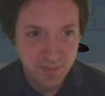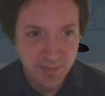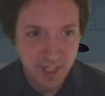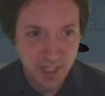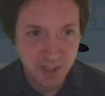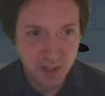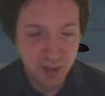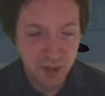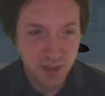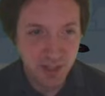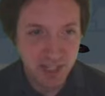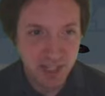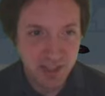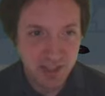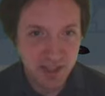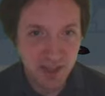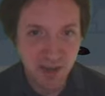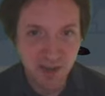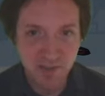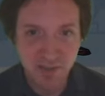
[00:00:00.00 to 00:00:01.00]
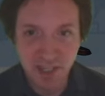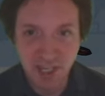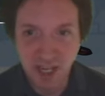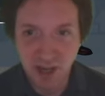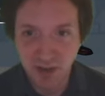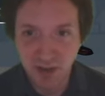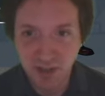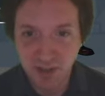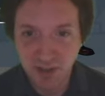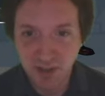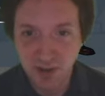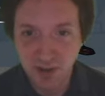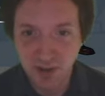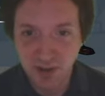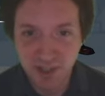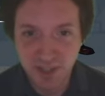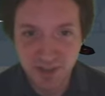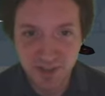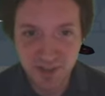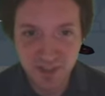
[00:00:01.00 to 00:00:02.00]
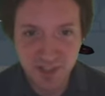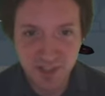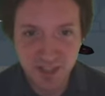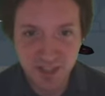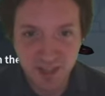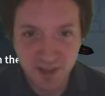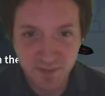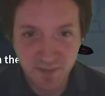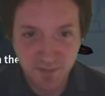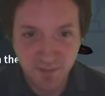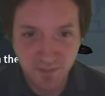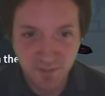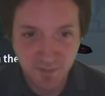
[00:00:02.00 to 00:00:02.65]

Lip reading: I do like the character art in this game.